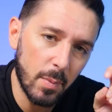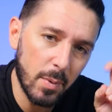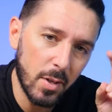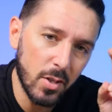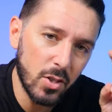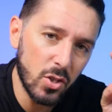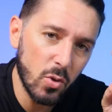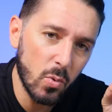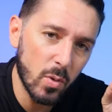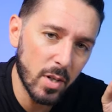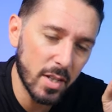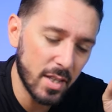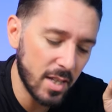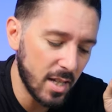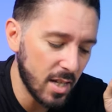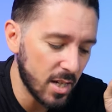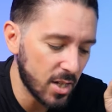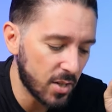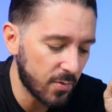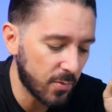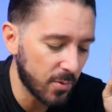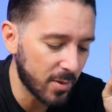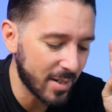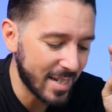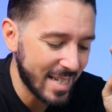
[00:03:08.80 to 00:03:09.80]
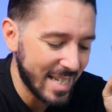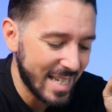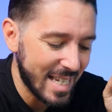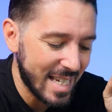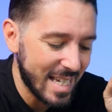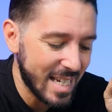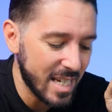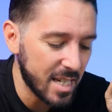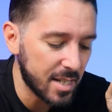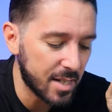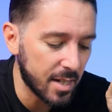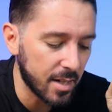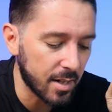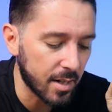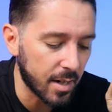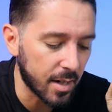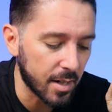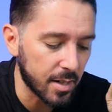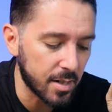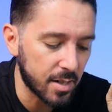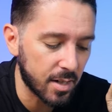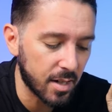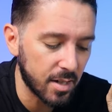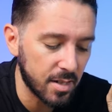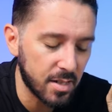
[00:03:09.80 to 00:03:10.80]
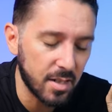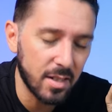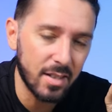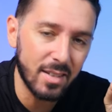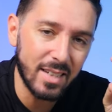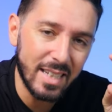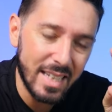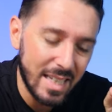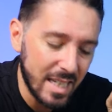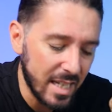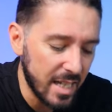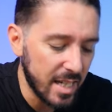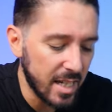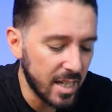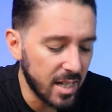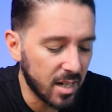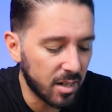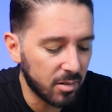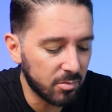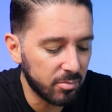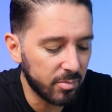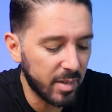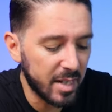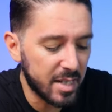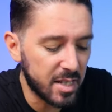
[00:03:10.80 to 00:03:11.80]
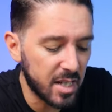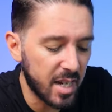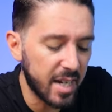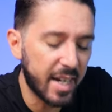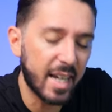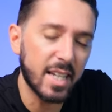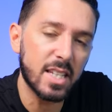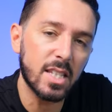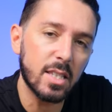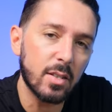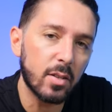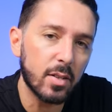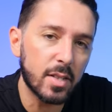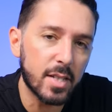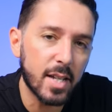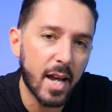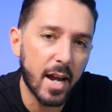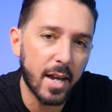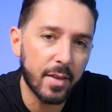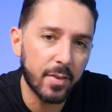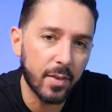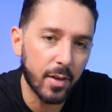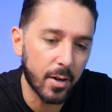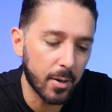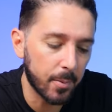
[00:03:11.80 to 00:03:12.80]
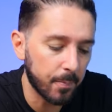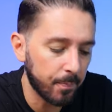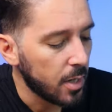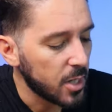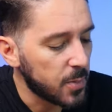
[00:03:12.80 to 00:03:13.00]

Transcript: I'm gonna do one of these for easiness because you know, it gets a little tight in there,